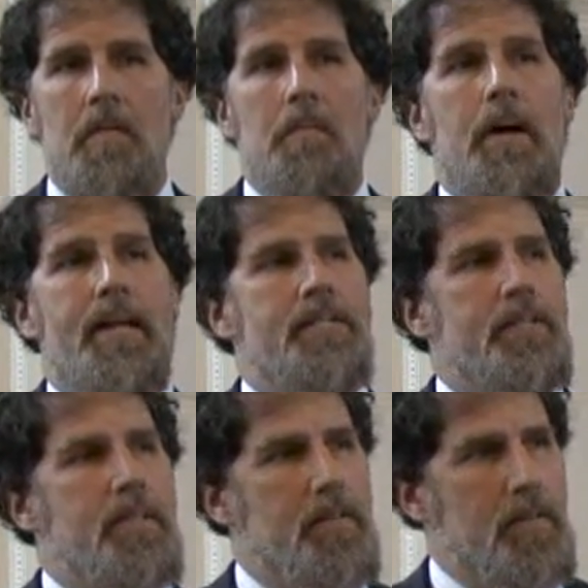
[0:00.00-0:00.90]
But as
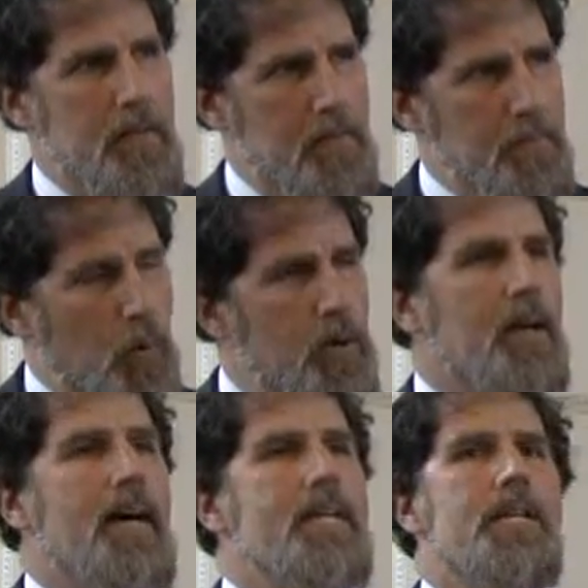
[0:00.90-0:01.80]

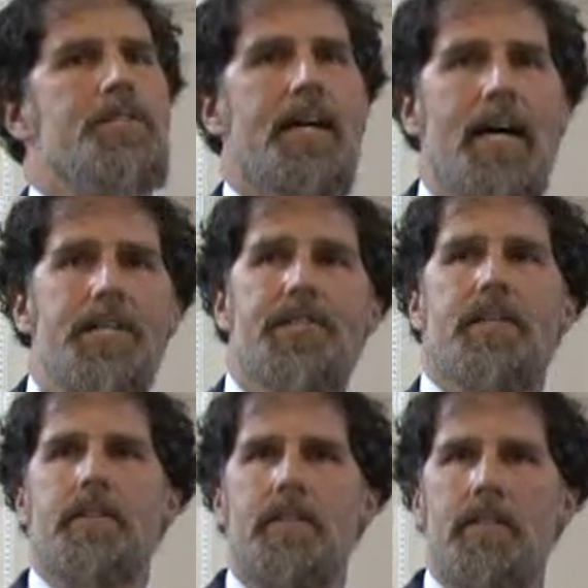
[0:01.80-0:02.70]
Mordecai says to
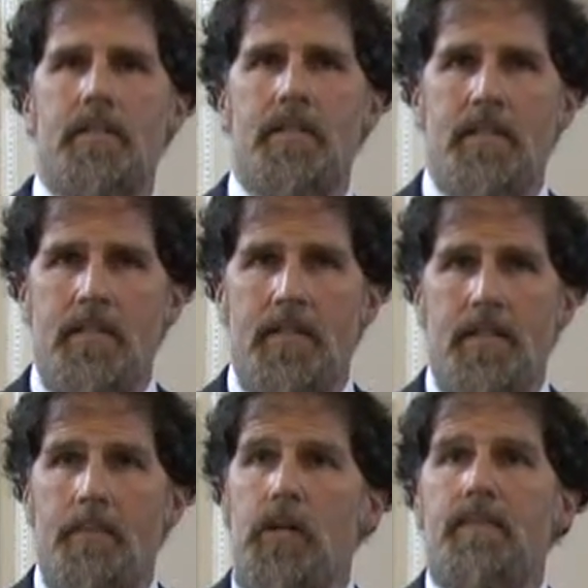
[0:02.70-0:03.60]
Esther, in
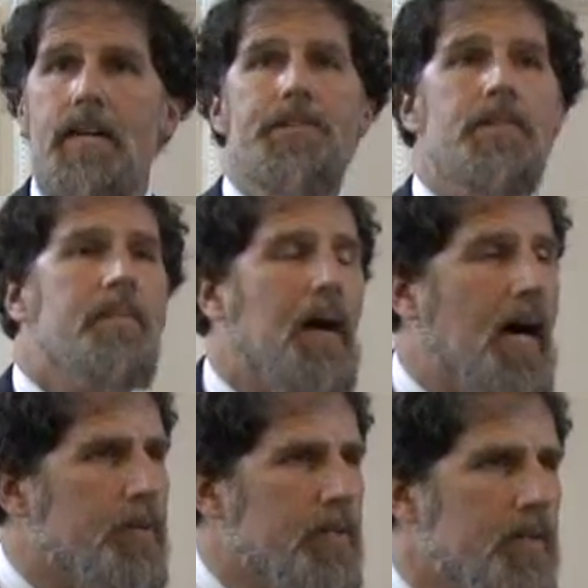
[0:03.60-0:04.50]
the book of Esther in the
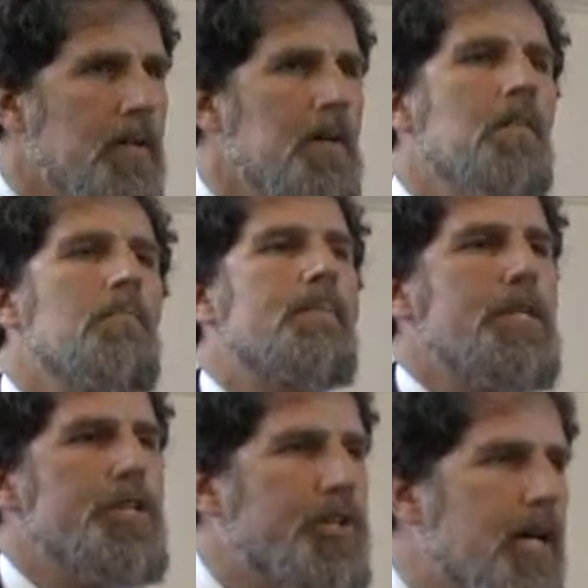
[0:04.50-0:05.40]
Bible, maybe
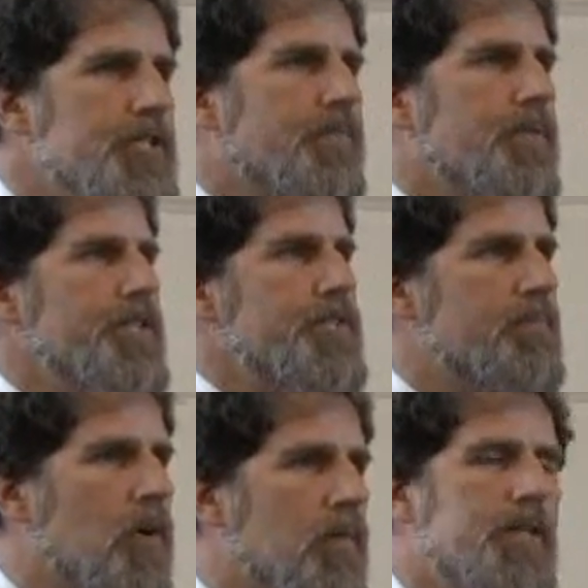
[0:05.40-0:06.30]
just for this
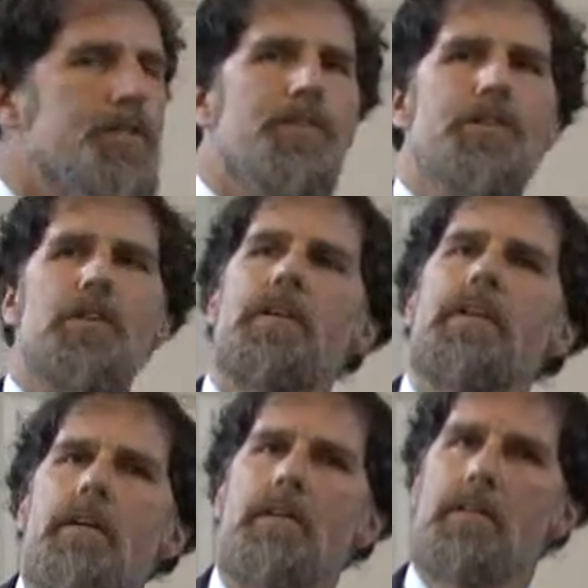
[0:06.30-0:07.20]
moment you're here.